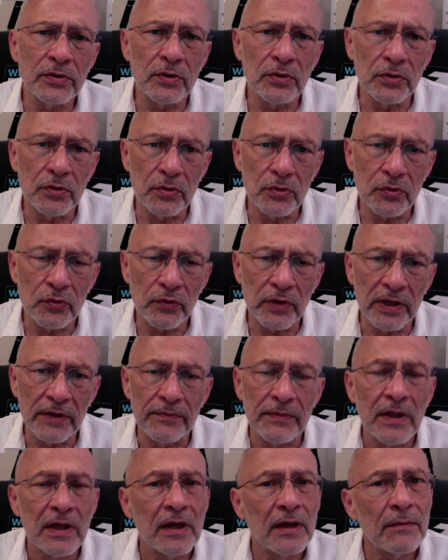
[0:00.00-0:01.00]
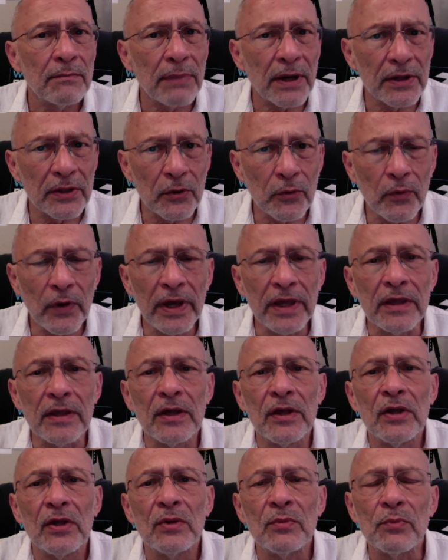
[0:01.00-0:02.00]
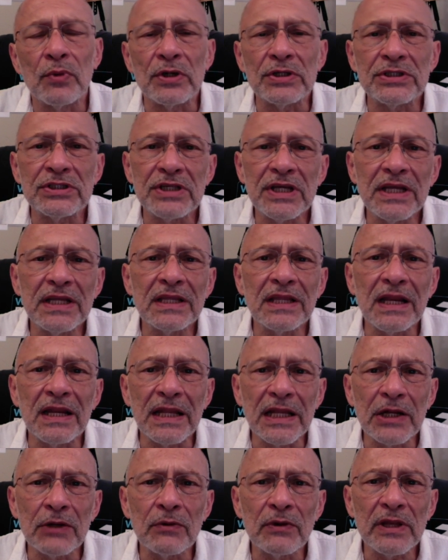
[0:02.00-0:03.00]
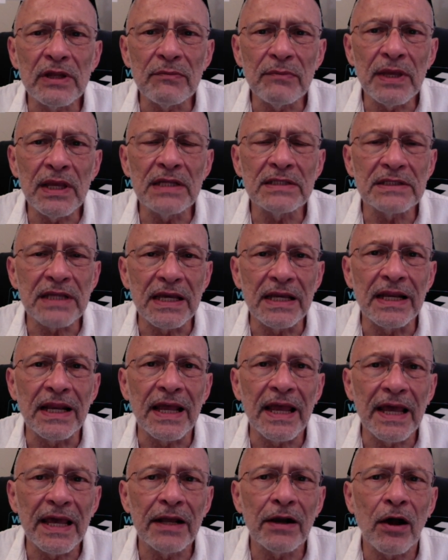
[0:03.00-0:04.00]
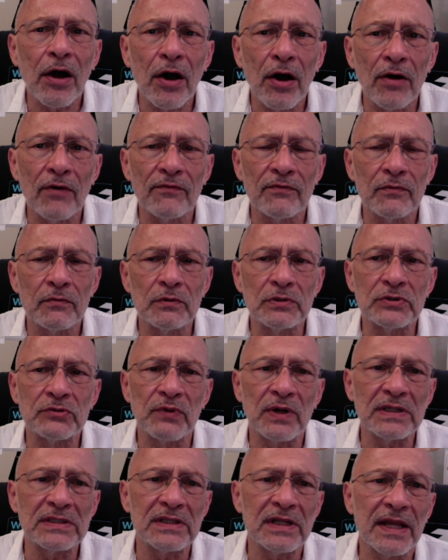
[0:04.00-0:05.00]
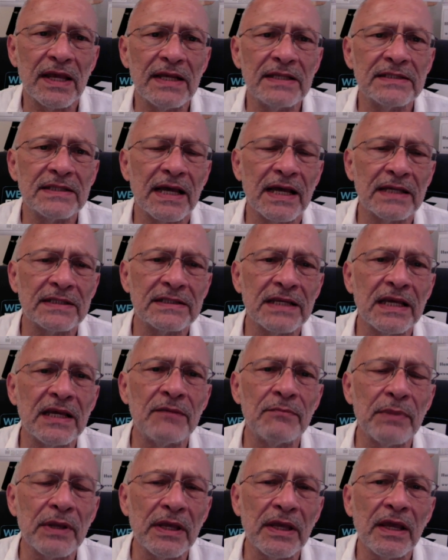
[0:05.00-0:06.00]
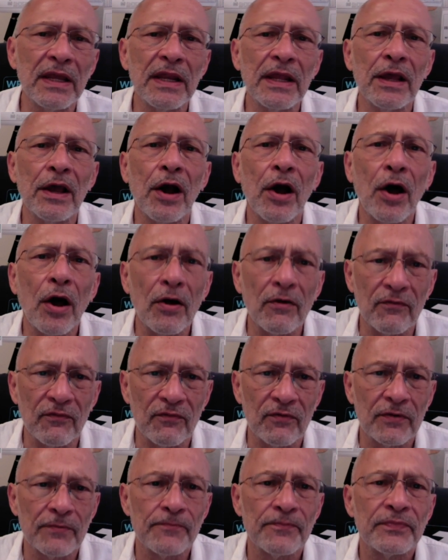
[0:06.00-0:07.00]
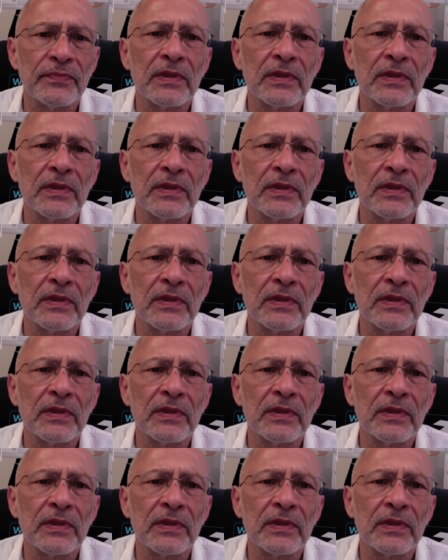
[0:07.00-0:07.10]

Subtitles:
to 2:3. By the way, Bereshit literally means in head of, which translates as in beginning of.